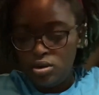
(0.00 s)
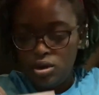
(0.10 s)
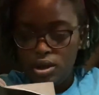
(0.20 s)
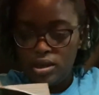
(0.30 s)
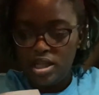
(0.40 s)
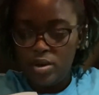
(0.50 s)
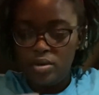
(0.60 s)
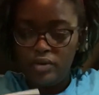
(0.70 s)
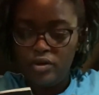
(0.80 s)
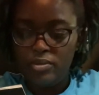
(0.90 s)
I got that
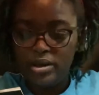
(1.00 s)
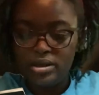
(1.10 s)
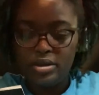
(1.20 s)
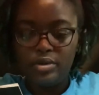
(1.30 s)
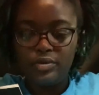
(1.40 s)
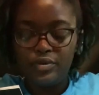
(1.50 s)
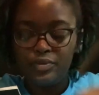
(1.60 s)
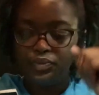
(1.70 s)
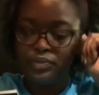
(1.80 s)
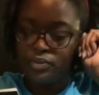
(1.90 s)
one for myself.
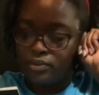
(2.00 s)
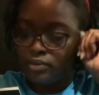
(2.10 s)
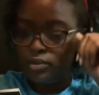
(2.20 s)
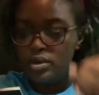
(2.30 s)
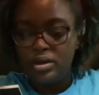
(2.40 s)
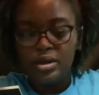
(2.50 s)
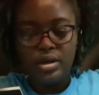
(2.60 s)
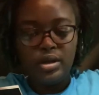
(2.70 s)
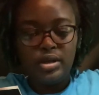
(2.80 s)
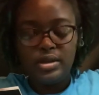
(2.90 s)

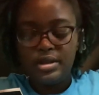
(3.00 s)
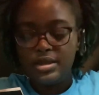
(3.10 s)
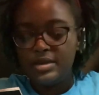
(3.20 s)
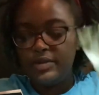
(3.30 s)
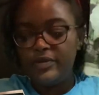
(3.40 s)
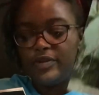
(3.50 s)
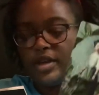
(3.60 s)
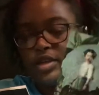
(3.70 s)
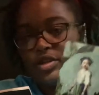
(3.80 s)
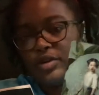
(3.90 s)
It says,
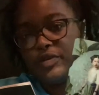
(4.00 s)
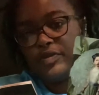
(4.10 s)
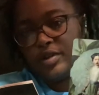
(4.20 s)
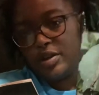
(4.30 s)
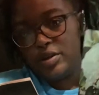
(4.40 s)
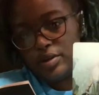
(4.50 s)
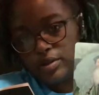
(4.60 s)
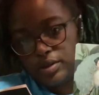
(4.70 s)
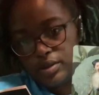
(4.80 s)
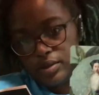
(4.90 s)
face your
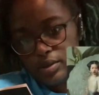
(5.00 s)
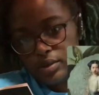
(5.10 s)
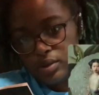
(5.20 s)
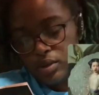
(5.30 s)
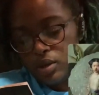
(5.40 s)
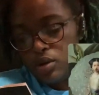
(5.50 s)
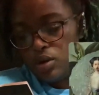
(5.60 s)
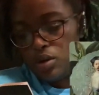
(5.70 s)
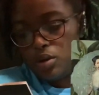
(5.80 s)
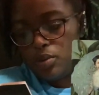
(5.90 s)
fears,
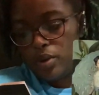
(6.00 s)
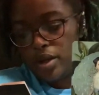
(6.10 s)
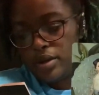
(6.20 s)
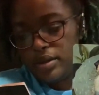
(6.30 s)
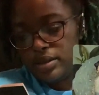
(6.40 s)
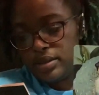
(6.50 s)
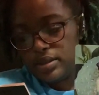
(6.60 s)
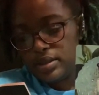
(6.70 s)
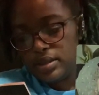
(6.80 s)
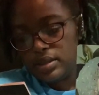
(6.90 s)

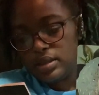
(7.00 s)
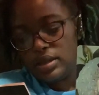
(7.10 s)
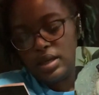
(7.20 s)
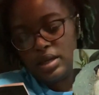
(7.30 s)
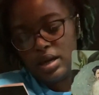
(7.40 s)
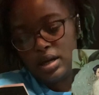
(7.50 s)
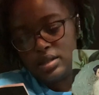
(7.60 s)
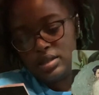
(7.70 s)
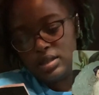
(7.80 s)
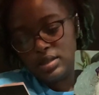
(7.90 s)
awareness, and
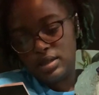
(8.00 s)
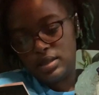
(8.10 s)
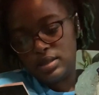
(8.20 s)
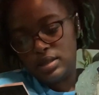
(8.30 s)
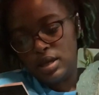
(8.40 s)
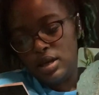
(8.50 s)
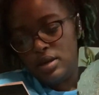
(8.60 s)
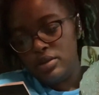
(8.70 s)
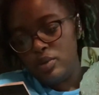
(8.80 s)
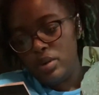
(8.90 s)
consciousness.
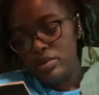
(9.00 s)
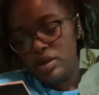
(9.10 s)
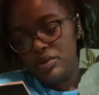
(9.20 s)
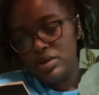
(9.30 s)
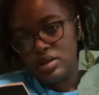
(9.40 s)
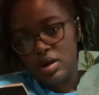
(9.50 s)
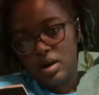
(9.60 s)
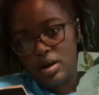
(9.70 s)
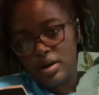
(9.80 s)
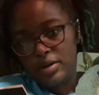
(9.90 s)
The woman on this
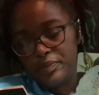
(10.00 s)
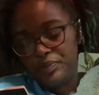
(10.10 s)
card